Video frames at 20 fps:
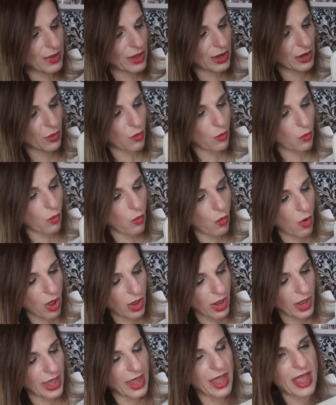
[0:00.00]
big
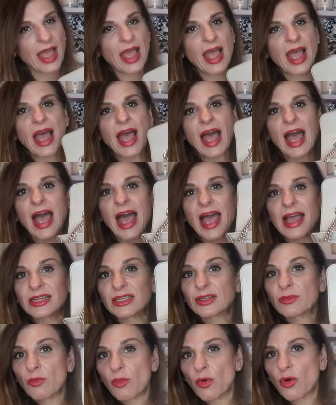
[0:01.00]
wallet
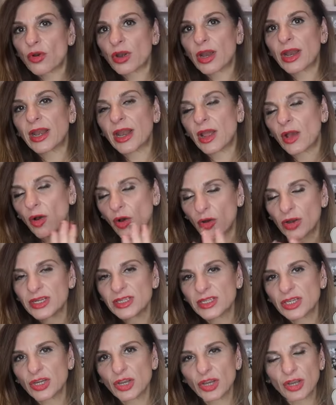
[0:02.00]
and more in it.
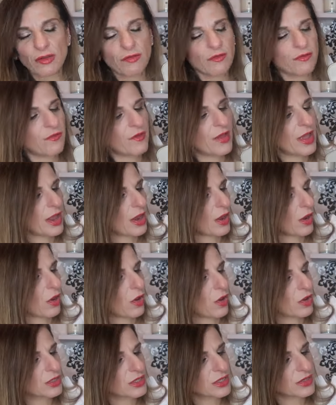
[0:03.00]
Honestly, you can fit
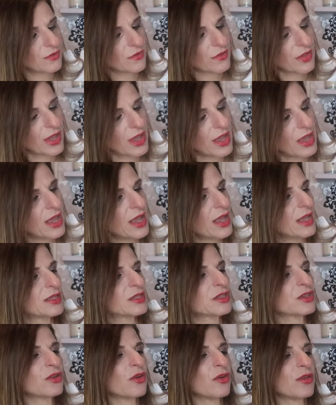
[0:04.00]
lots of it.
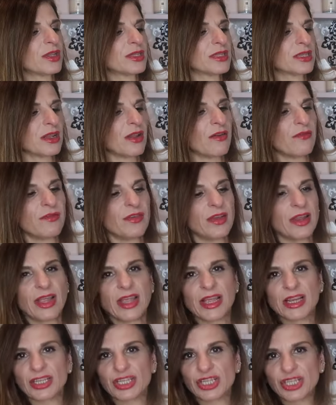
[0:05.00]
It's got this
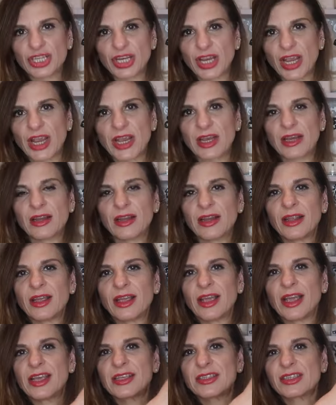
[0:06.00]
lovely chain.
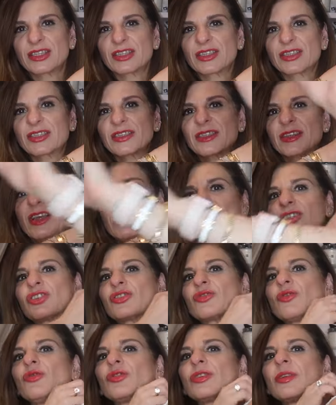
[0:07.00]
It's a
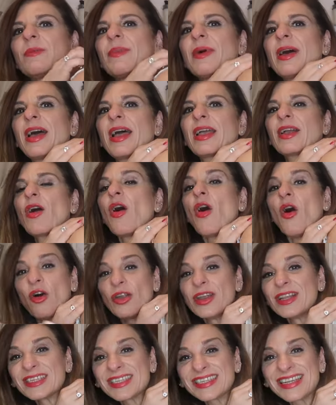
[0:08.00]
shoulder bag.
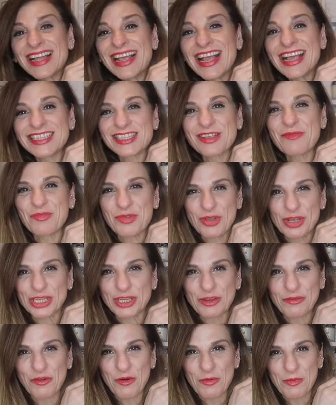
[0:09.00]
Honestly, it's a
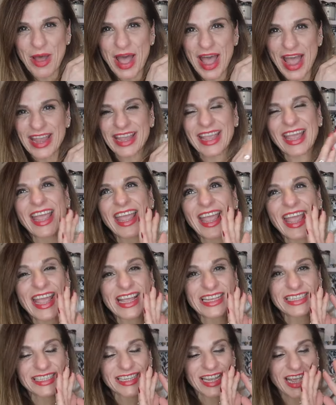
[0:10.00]
beautiful bag.
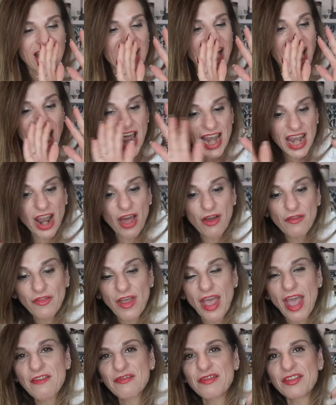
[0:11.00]
It is. I love
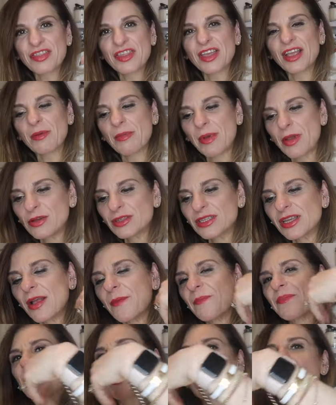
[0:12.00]
everything about
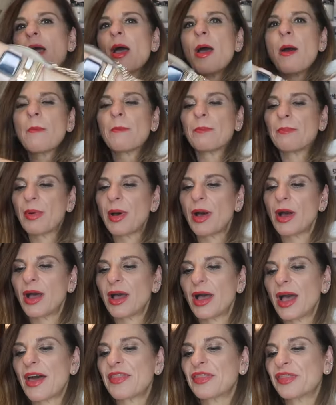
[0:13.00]
it.
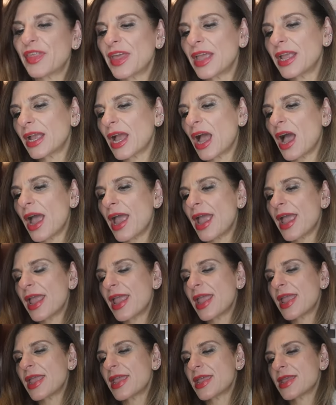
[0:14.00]
But I think
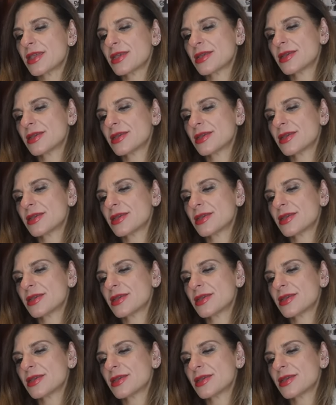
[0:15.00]
I'm